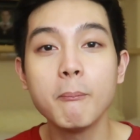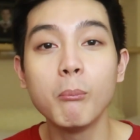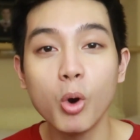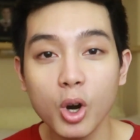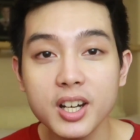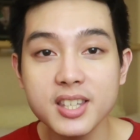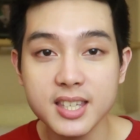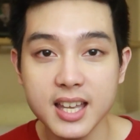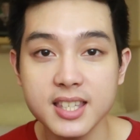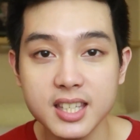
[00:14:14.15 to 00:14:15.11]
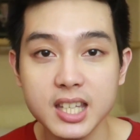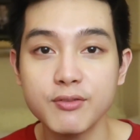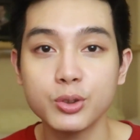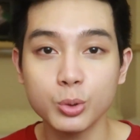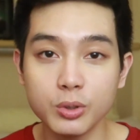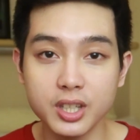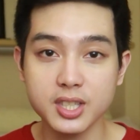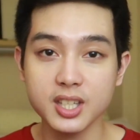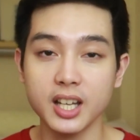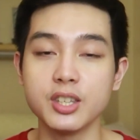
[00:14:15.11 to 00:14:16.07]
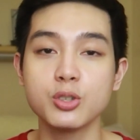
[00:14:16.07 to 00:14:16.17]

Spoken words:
more sensitive to the sun.